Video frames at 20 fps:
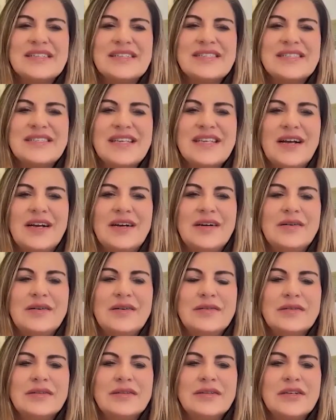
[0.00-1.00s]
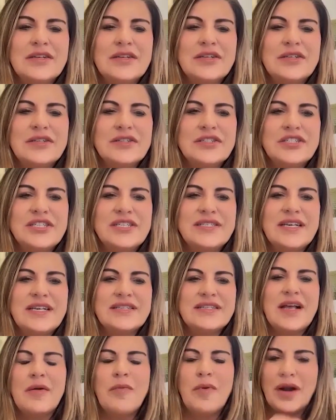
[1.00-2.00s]
so she
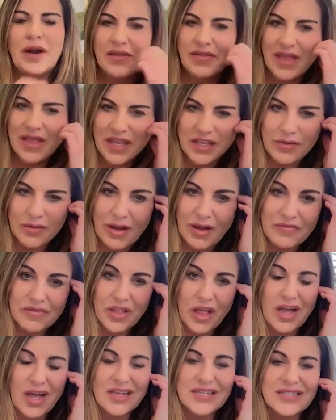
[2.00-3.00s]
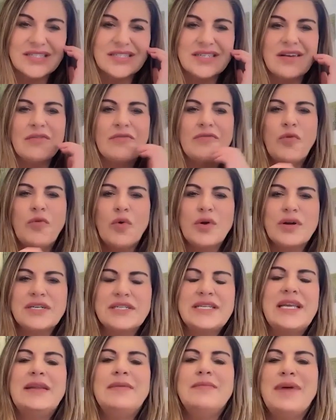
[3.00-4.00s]
says i want to thank you i've lost
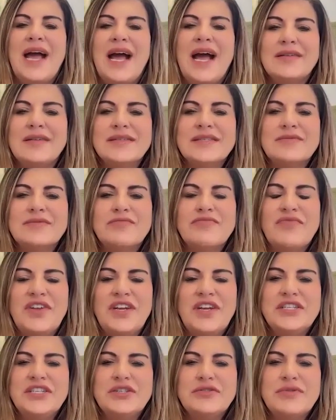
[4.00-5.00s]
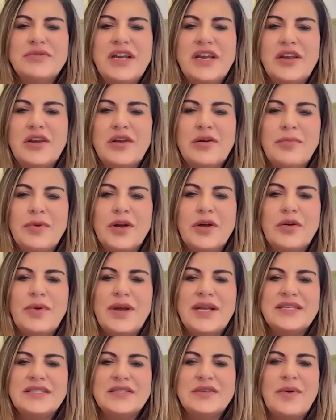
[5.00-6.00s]
14 pounds, finished reading your book,
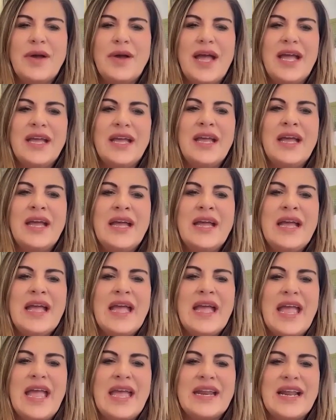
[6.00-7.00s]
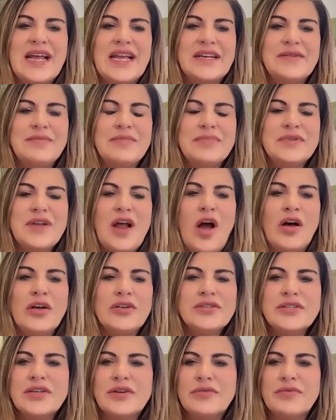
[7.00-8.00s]
Waist Away. And I
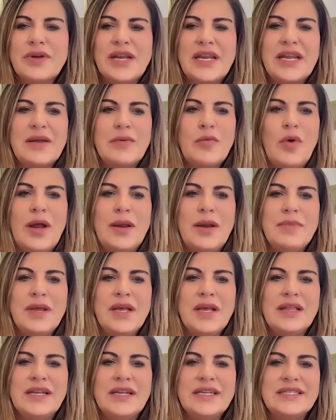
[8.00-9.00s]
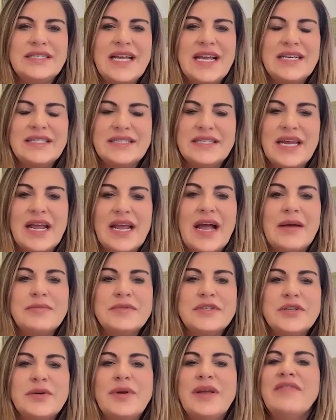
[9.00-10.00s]
also reading One Meal and a Tasting.
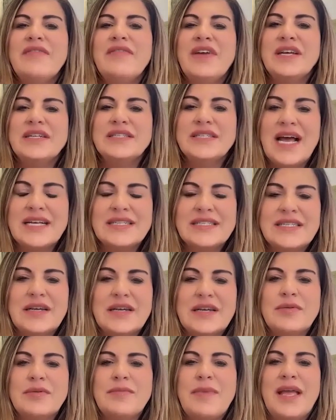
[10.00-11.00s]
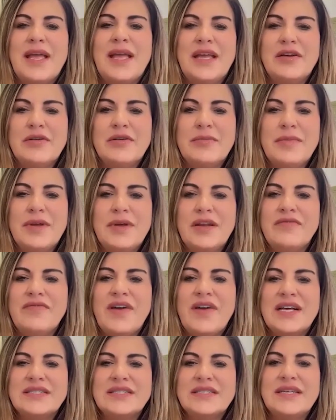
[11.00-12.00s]
I'm doing fantastic with my intermittent
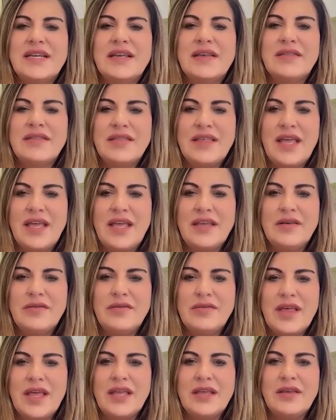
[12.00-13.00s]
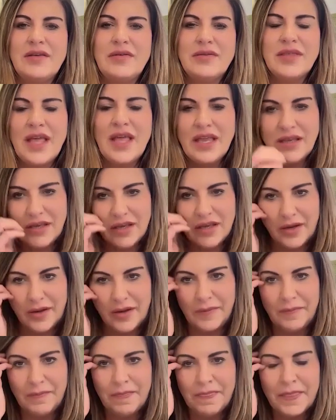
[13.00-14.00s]
fasting. Thank you, thank you, thank
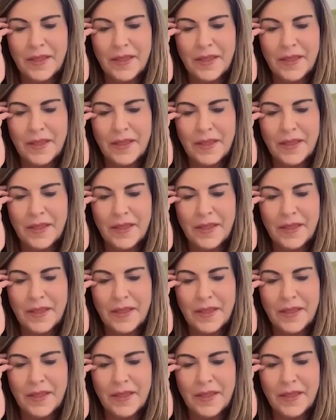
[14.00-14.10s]
you.